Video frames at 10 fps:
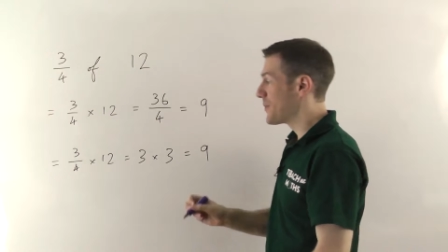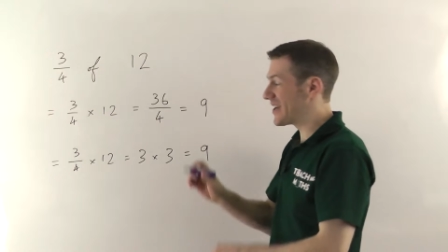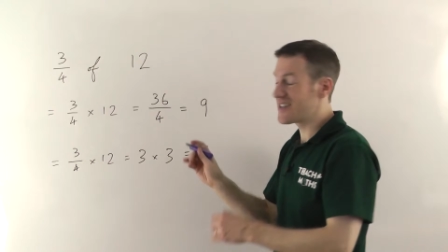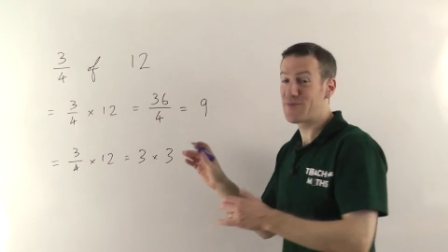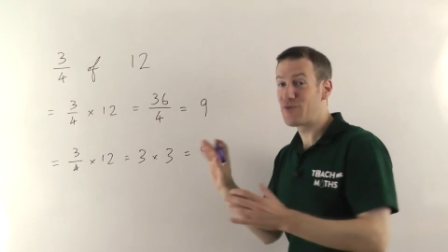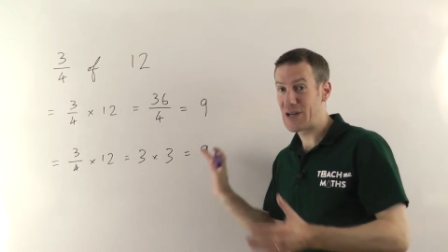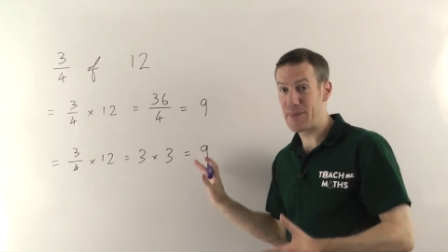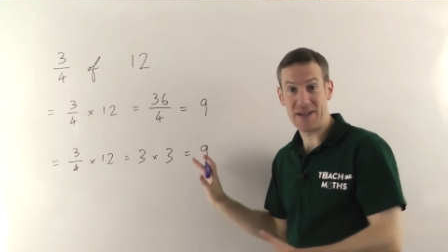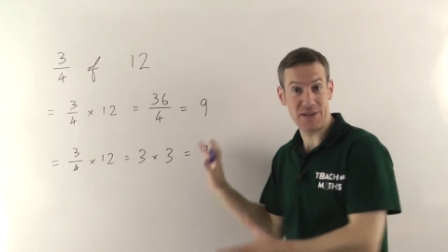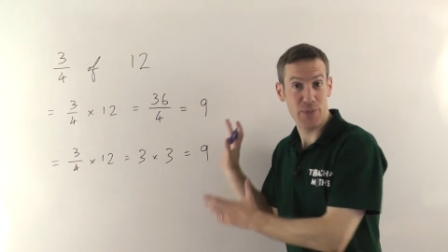But it doesn't really
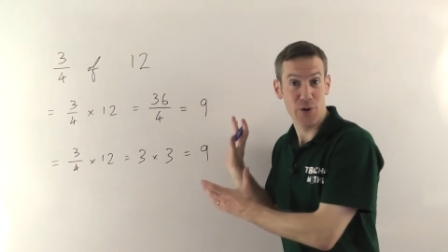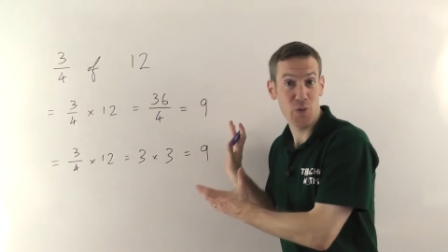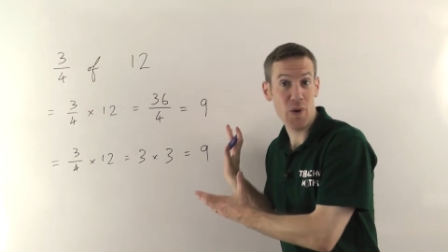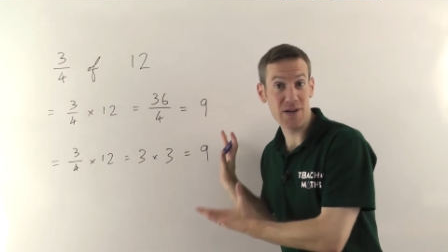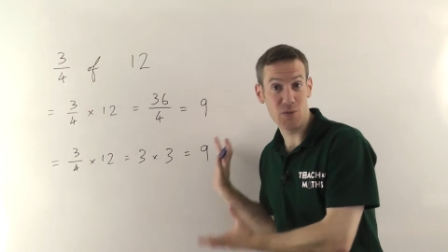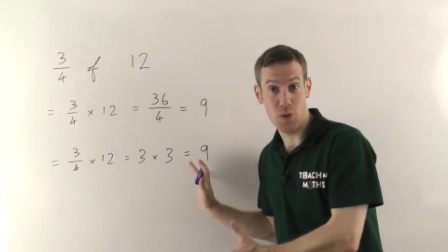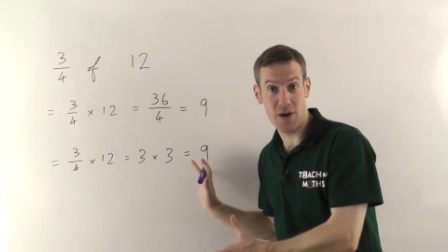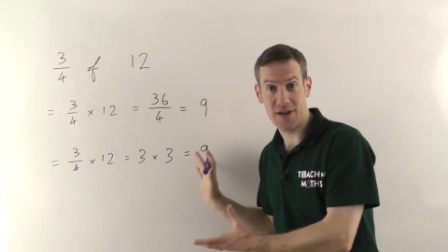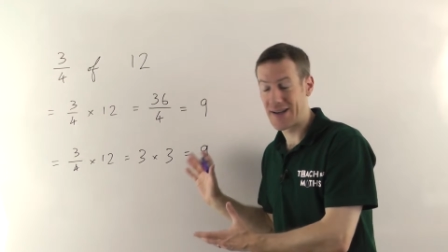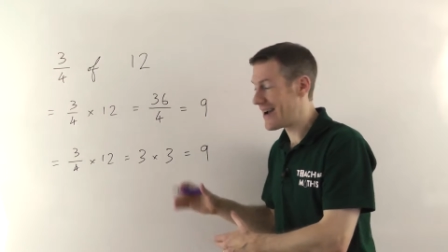matter. Both ways
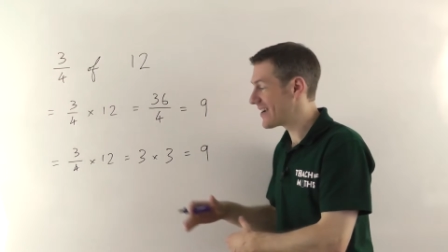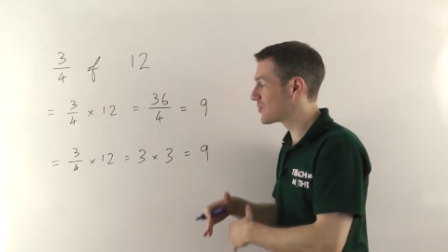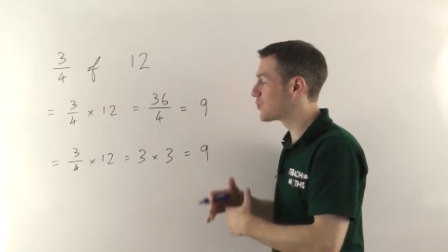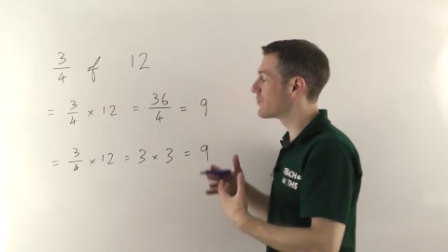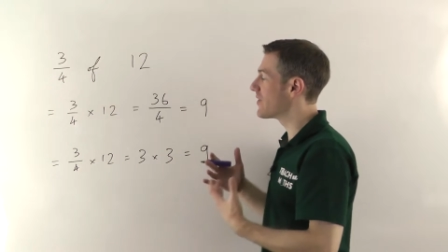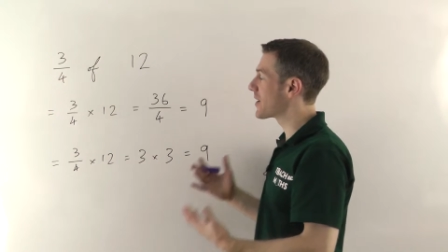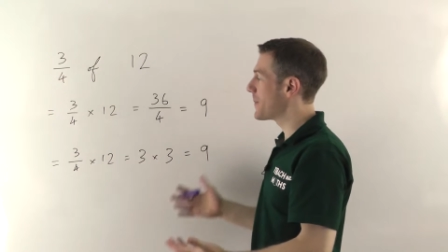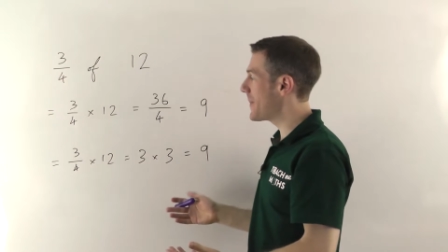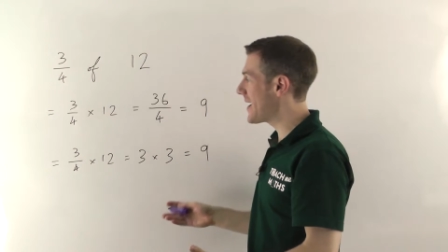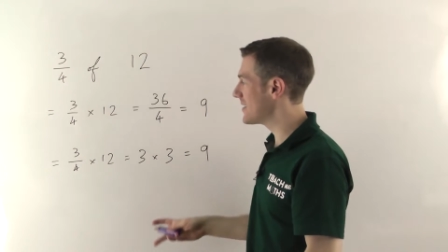work. I just would
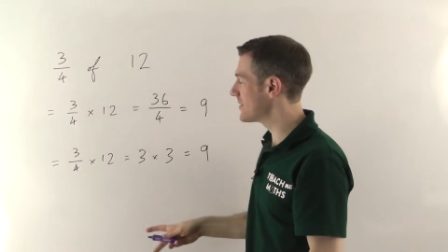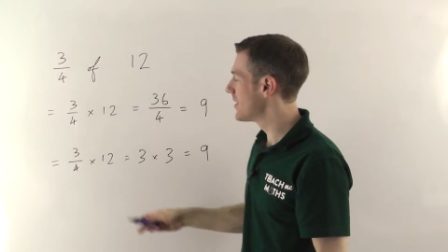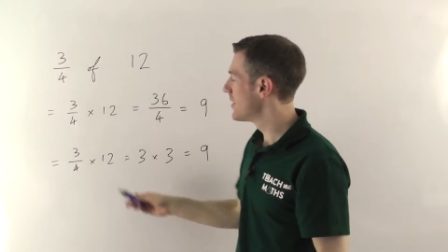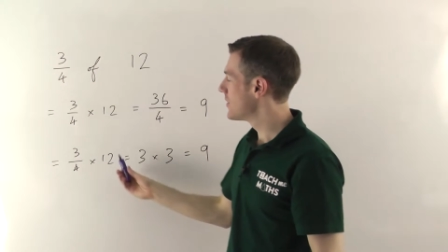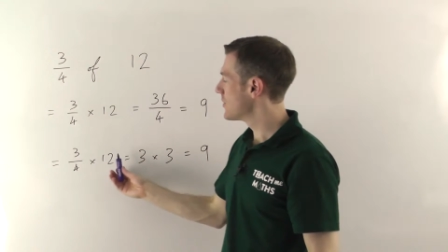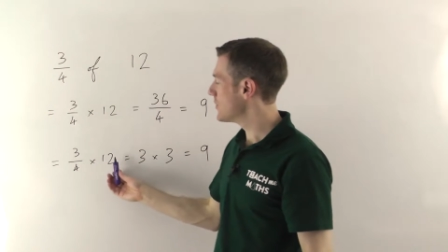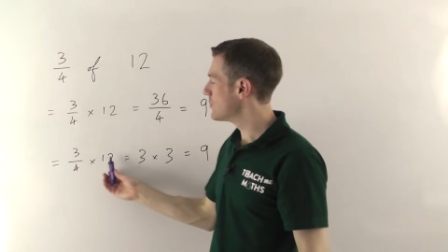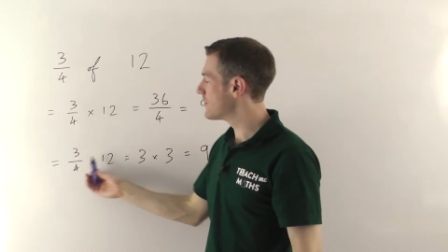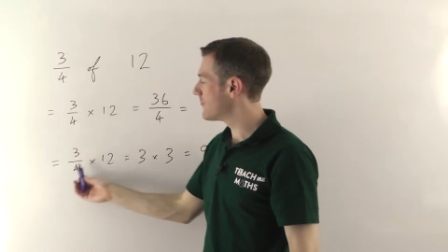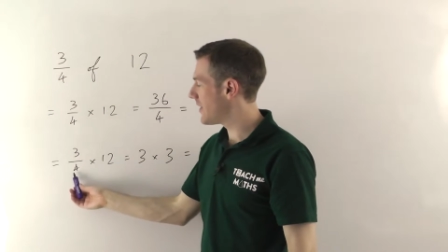recommend that you
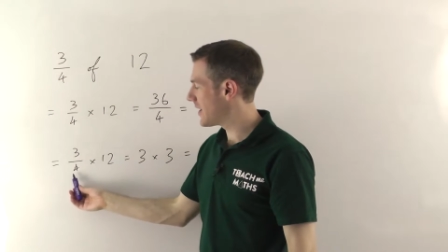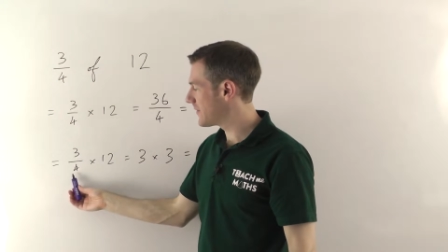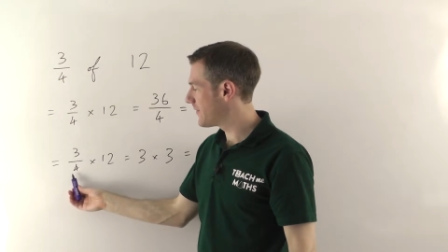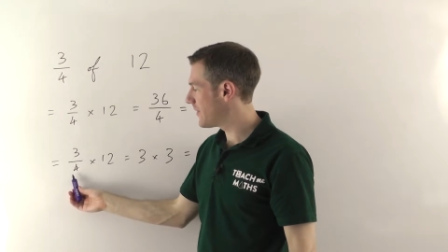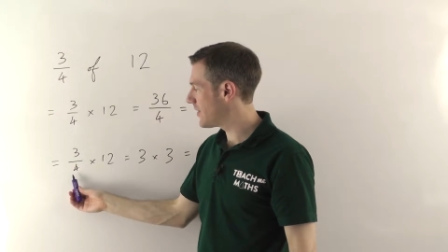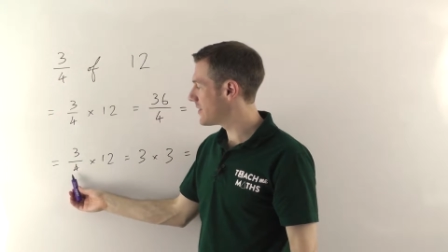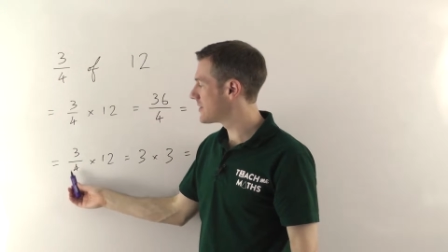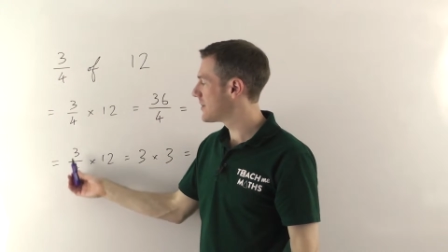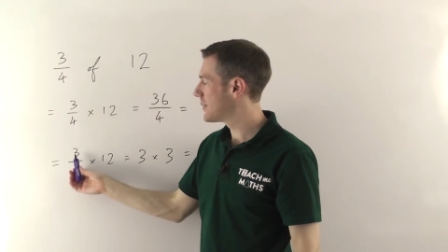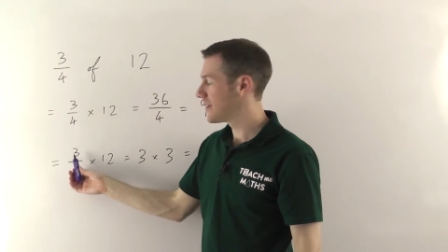divide
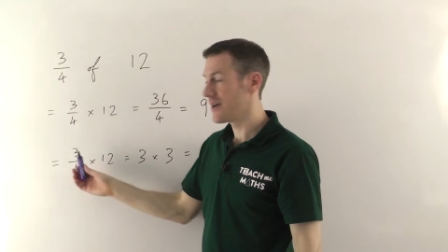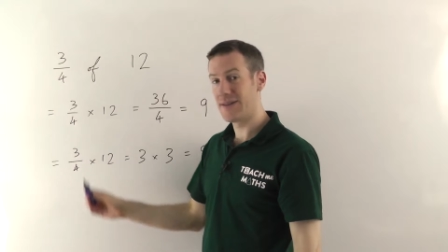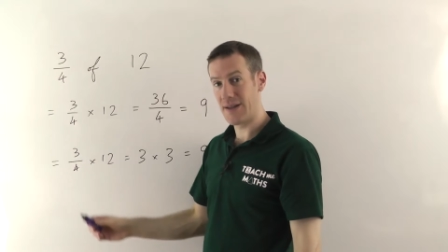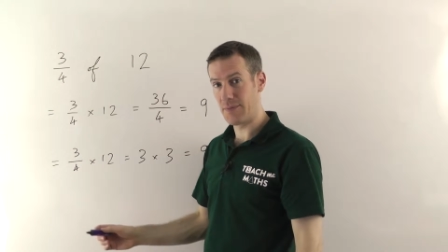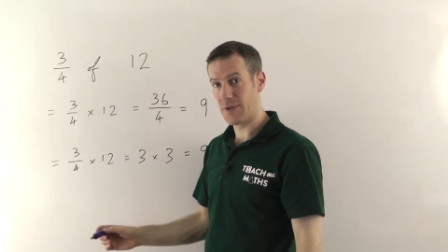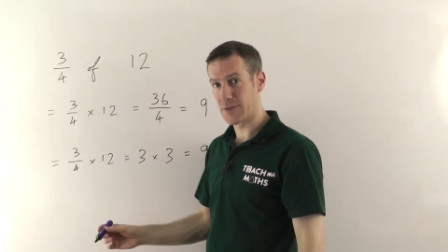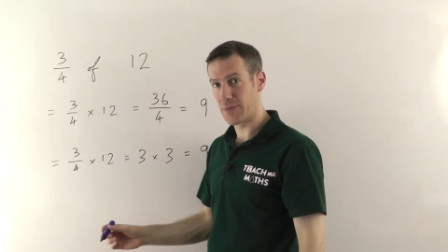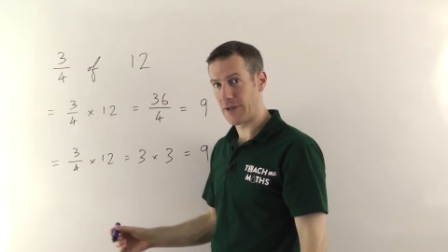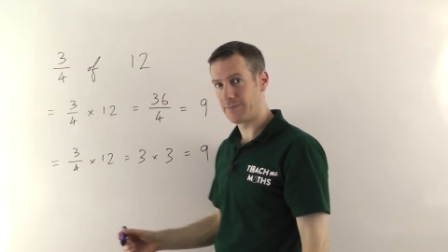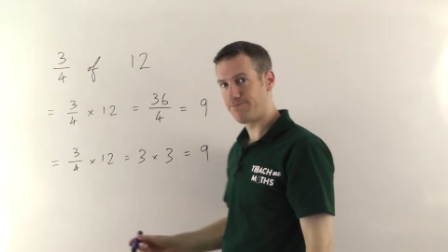first and then
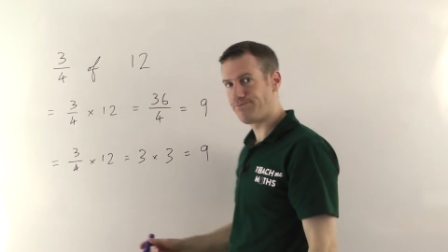multiply.